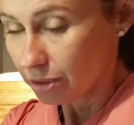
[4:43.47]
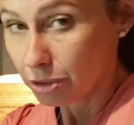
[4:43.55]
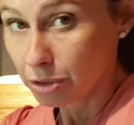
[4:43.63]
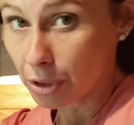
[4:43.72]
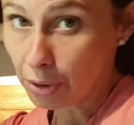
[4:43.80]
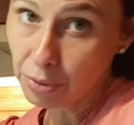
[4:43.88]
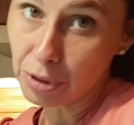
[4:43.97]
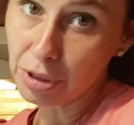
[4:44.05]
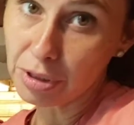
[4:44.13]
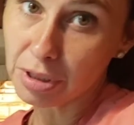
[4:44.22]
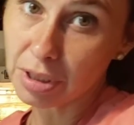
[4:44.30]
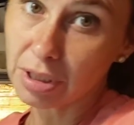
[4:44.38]

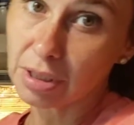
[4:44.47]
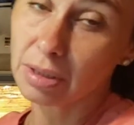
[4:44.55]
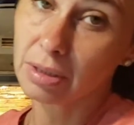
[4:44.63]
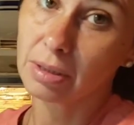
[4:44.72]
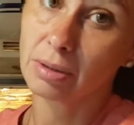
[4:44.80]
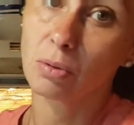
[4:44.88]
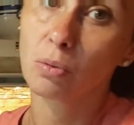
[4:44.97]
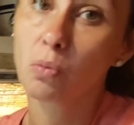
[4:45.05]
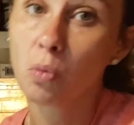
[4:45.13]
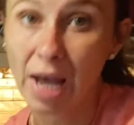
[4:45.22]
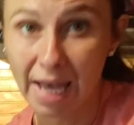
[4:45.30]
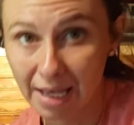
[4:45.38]
yogurt
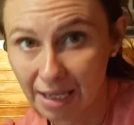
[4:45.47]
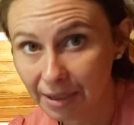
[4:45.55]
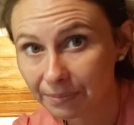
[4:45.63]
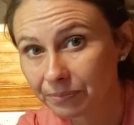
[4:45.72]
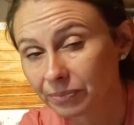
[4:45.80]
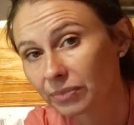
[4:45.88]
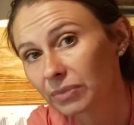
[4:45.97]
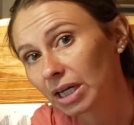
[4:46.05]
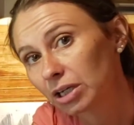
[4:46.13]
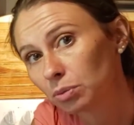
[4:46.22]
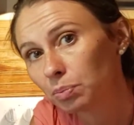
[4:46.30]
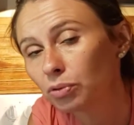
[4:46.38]
whey
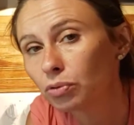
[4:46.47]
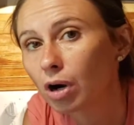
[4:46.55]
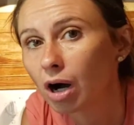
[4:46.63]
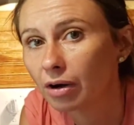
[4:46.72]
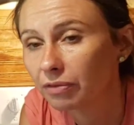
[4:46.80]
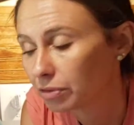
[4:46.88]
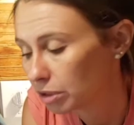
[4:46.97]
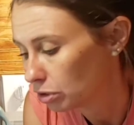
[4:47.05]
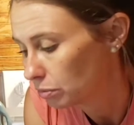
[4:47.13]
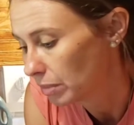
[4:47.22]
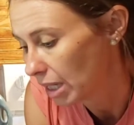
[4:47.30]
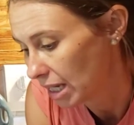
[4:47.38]
that you pull off when you
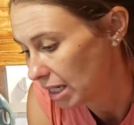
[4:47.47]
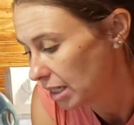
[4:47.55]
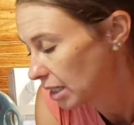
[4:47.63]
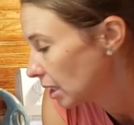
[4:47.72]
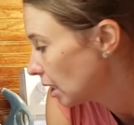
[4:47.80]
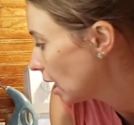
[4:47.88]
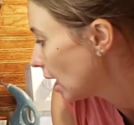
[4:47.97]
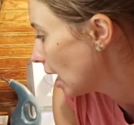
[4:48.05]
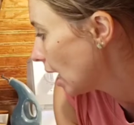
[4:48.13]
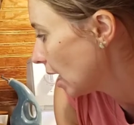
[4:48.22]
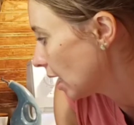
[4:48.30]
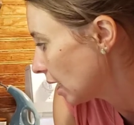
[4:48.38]
make
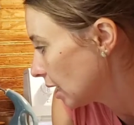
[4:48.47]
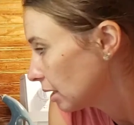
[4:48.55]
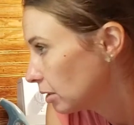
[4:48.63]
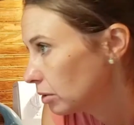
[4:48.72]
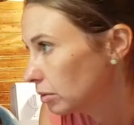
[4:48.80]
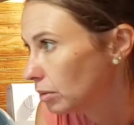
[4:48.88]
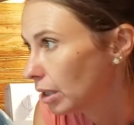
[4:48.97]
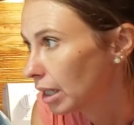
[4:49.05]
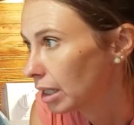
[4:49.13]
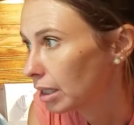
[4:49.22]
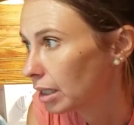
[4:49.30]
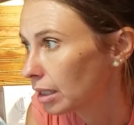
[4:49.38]
a,
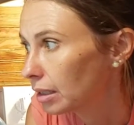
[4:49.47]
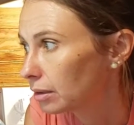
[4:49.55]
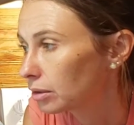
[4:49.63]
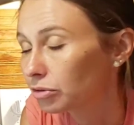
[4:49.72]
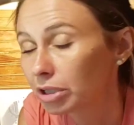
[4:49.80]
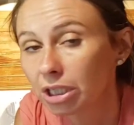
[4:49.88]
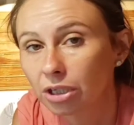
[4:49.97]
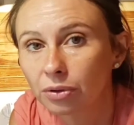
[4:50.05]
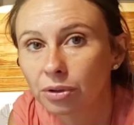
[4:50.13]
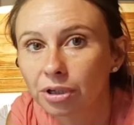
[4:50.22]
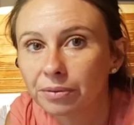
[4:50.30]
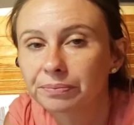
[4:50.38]
a uh, Greek
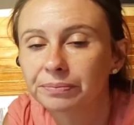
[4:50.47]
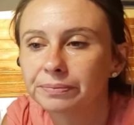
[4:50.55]
yogurt